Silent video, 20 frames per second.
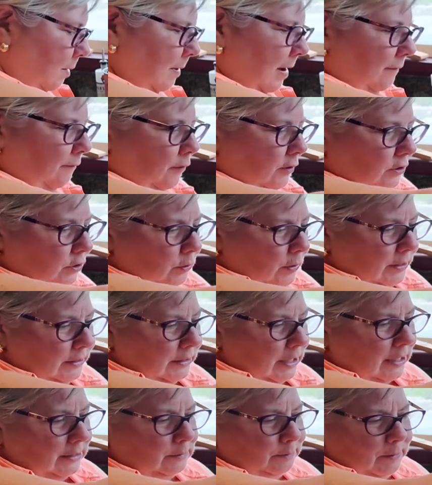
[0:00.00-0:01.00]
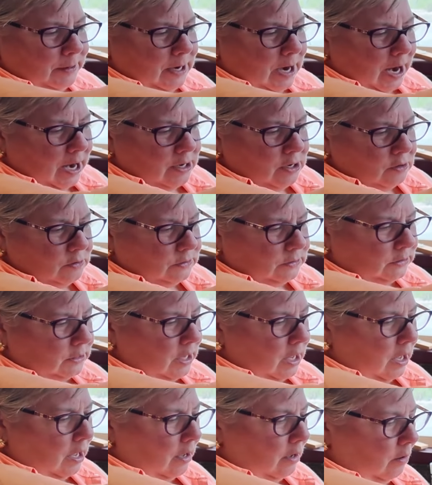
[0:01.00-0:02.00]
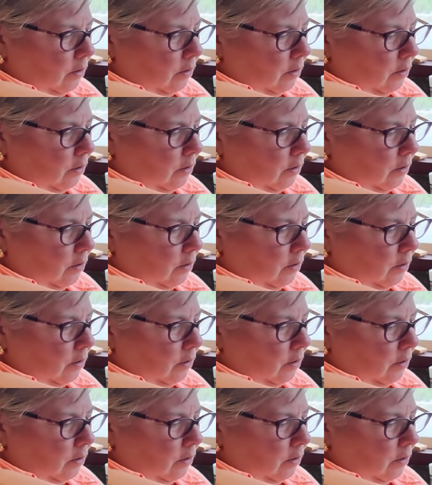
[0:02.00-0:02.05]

about for soy sauce, but I use the